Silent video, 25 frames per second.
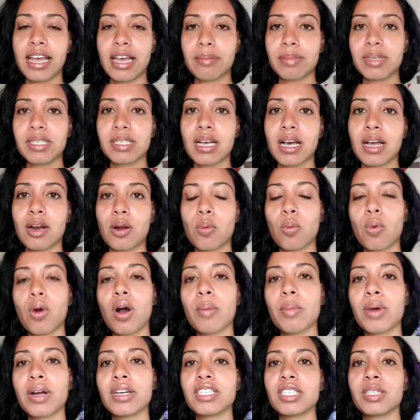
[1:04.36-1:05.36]
Amazon and
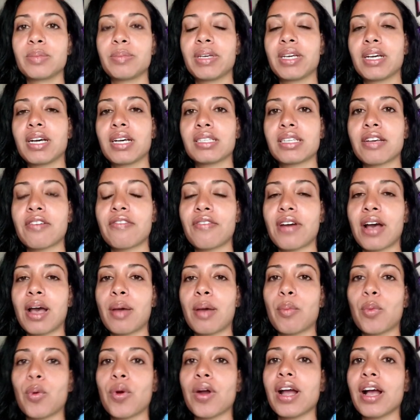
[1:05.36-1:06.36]
Walmart just because I
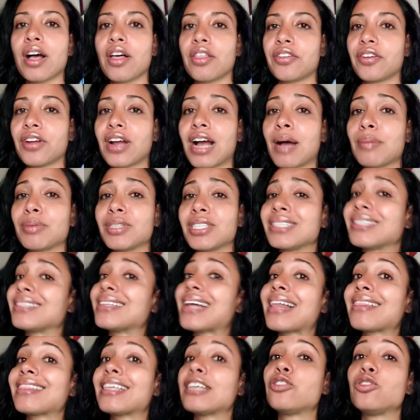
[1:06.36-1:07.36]
find more healthier options.
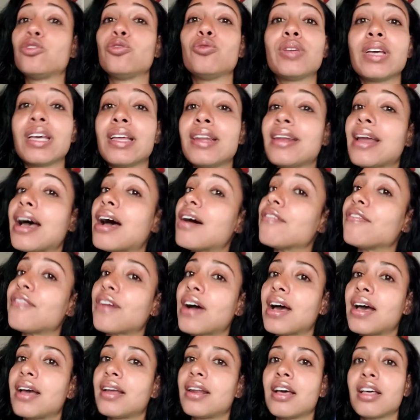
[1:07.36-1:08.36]
Not that you cannot
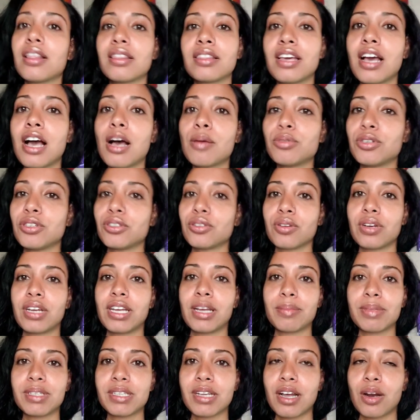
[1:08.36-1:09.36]
find healthy options on
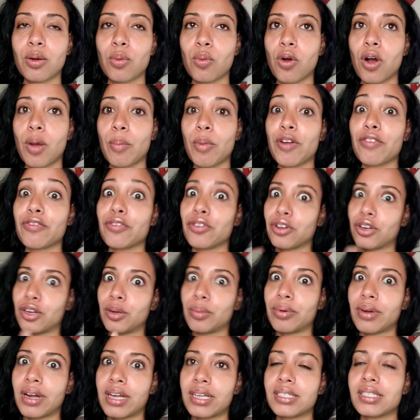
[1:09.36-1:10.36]
Amazon and Walmart for
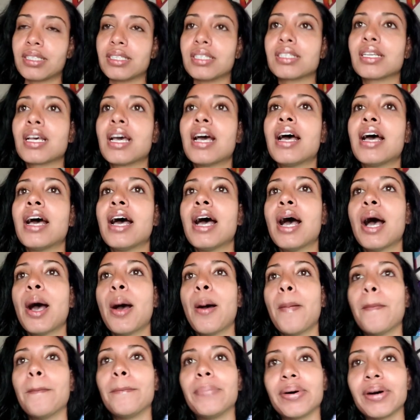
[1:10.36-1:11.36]
good prices,
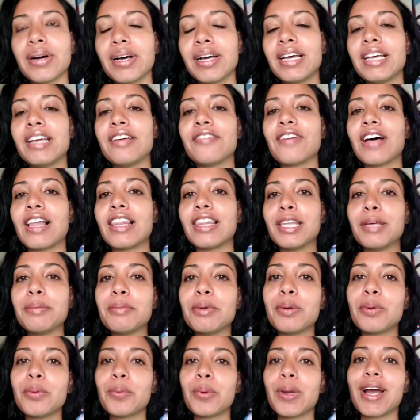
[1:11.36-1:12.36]
but if I
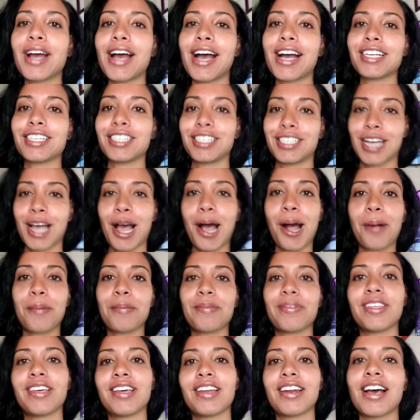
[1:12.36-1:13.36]
limit where I shop,
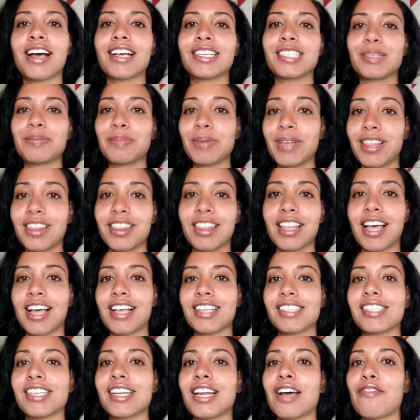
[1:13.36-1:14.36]
then I spend
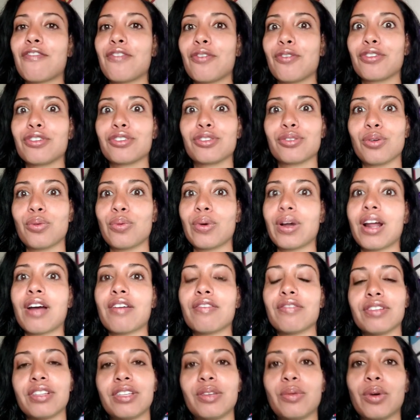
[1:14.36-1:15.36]
less and I focus on what I
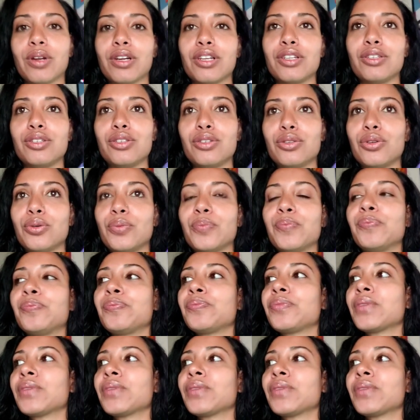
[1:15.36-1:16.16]
really want to do